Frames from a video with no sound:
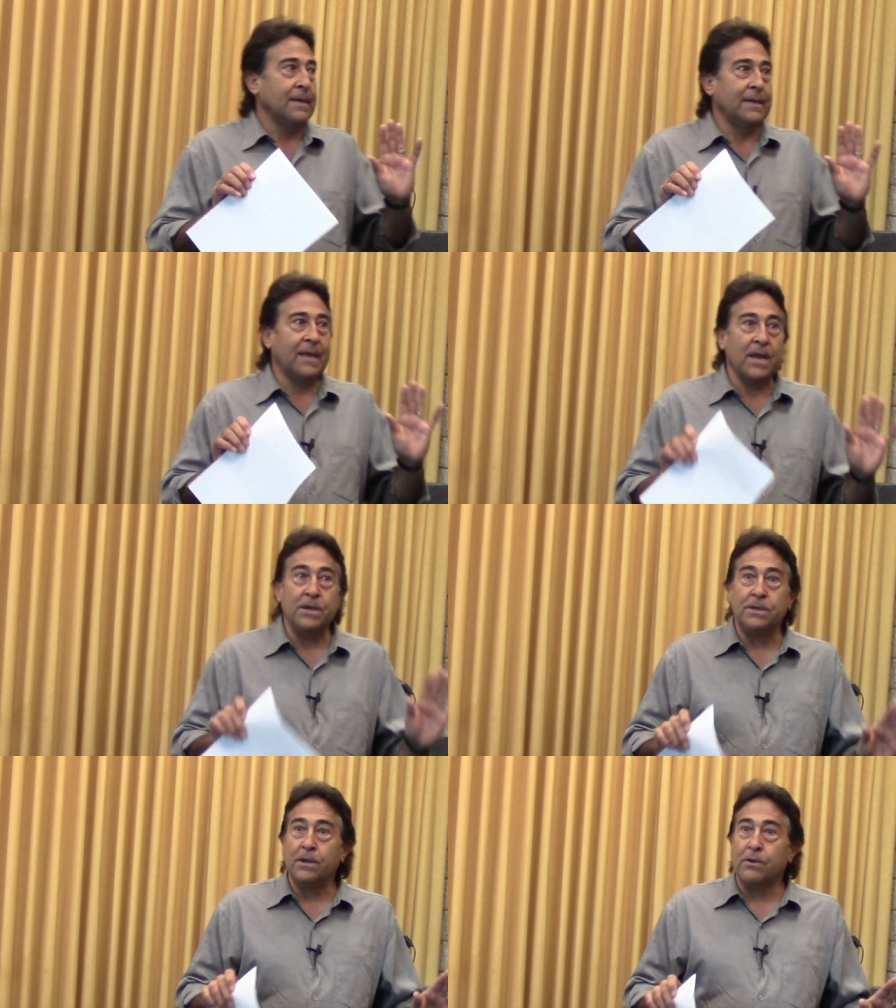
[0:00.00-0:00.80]
get
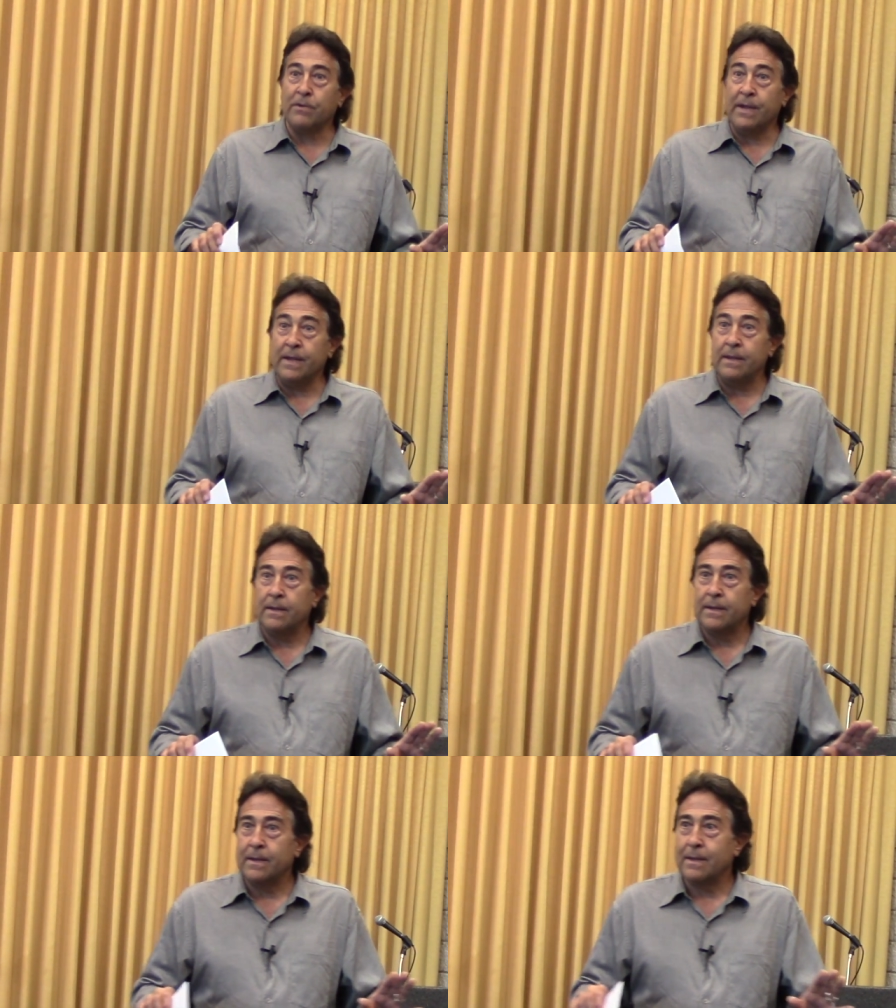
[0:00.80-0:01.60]
your degree,
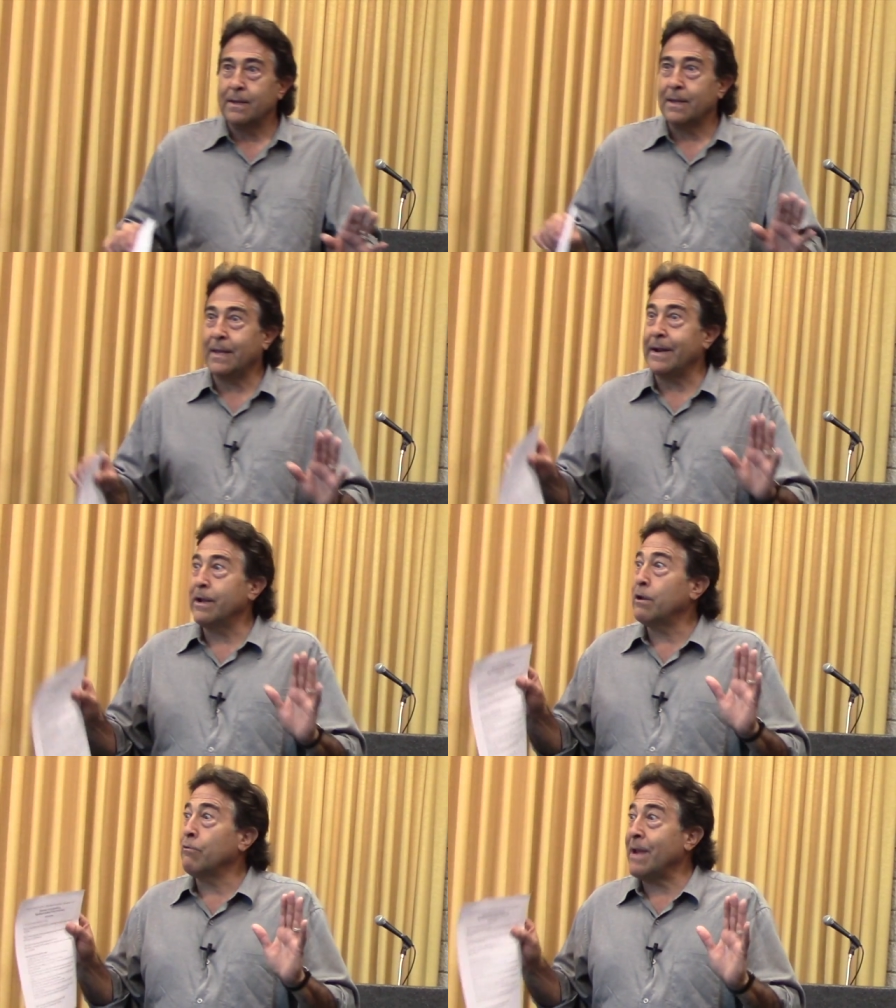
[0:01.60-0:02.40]
get
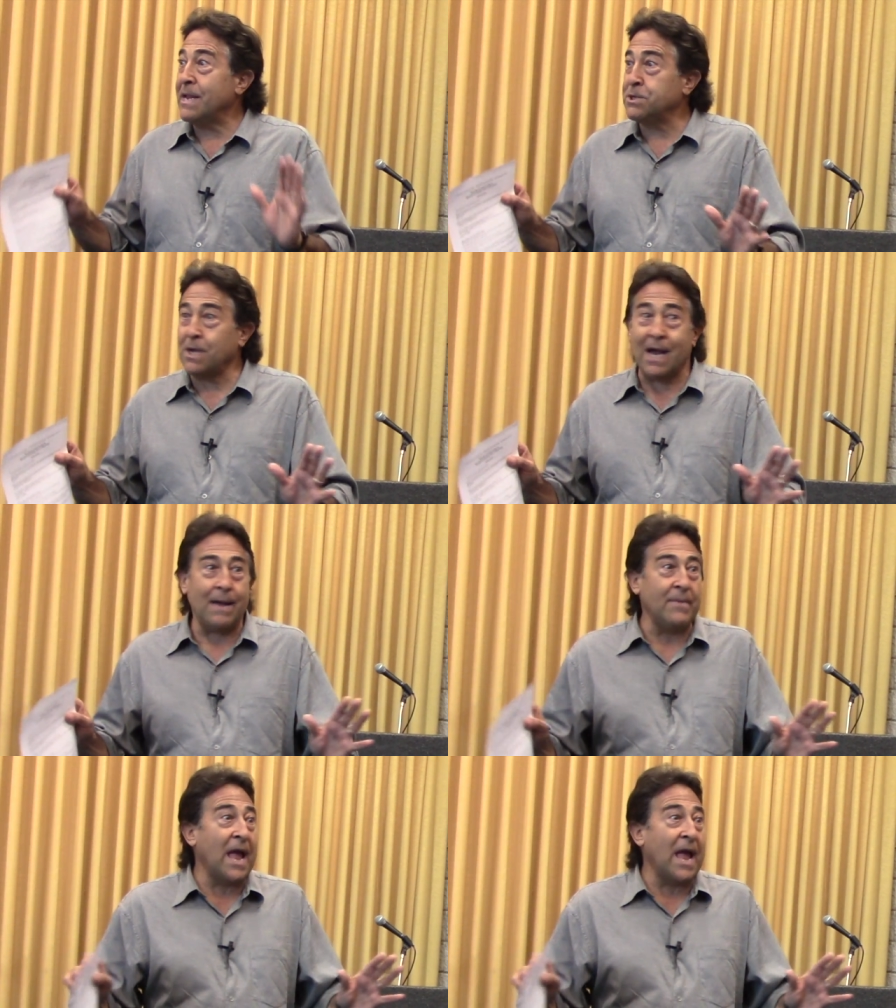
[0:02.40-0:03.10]
a great job,